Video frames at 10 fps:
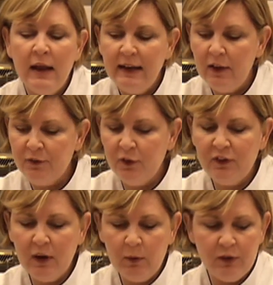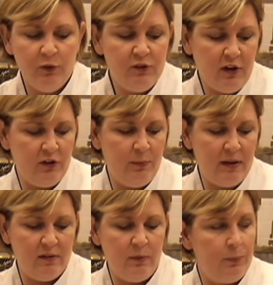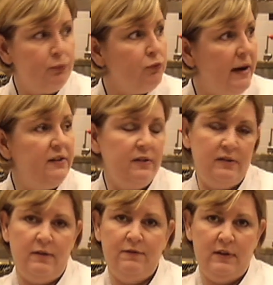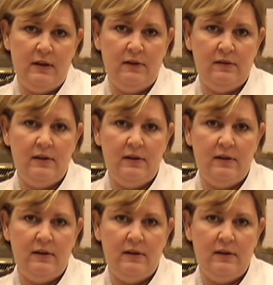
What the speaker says: Now, the first thing I want to do is talk to you about some of the prices of these.